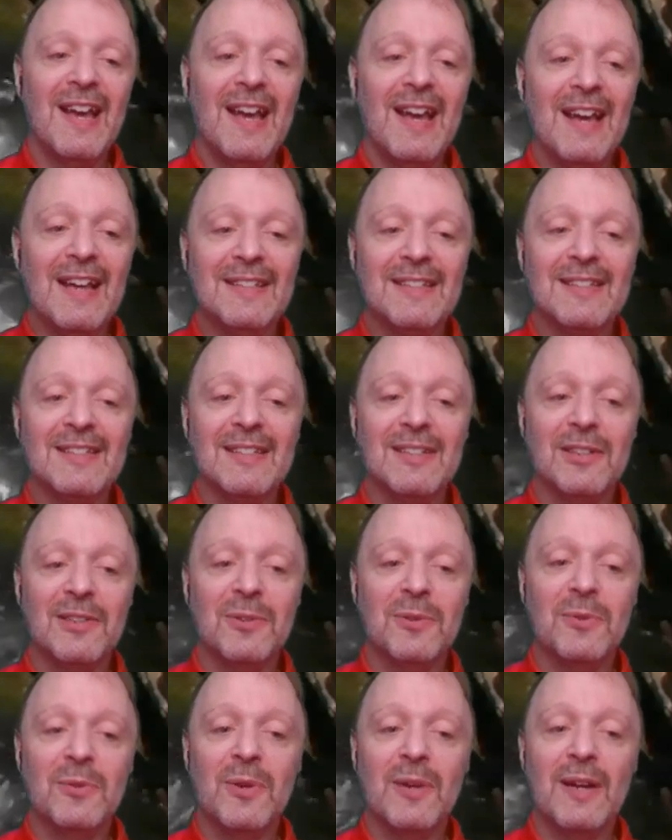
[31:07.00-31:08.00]
And
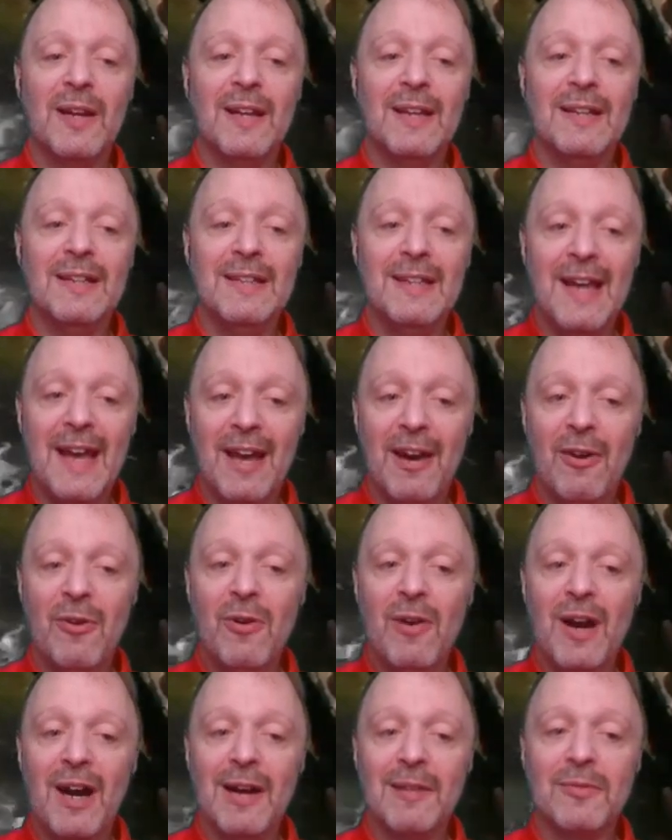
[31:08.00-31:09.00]
so
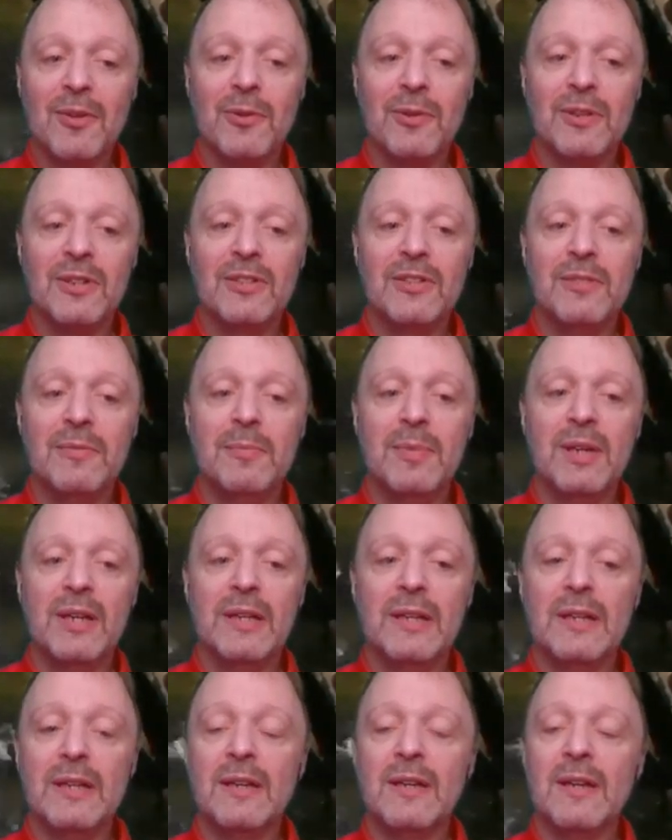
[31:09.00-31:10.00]
now I'm going to
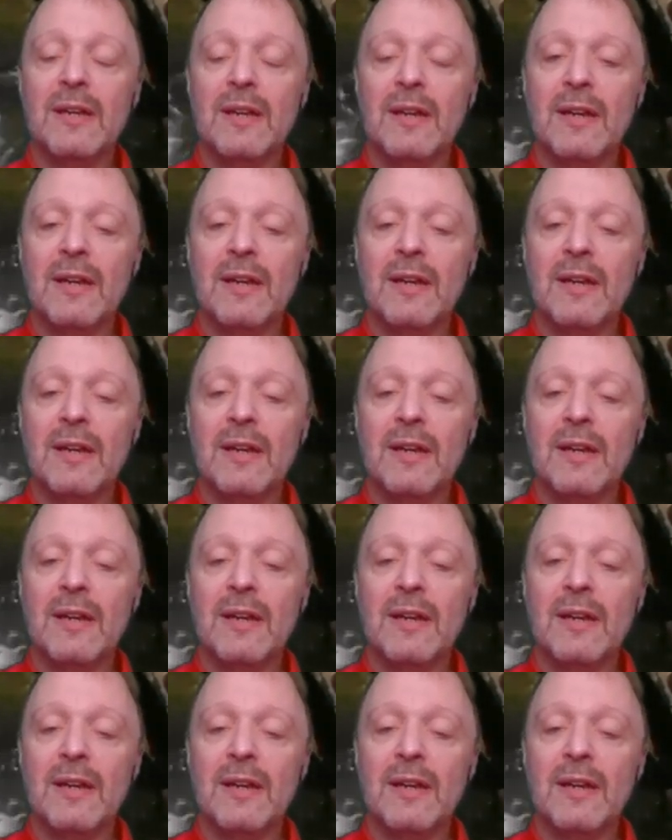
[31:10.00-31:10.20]
be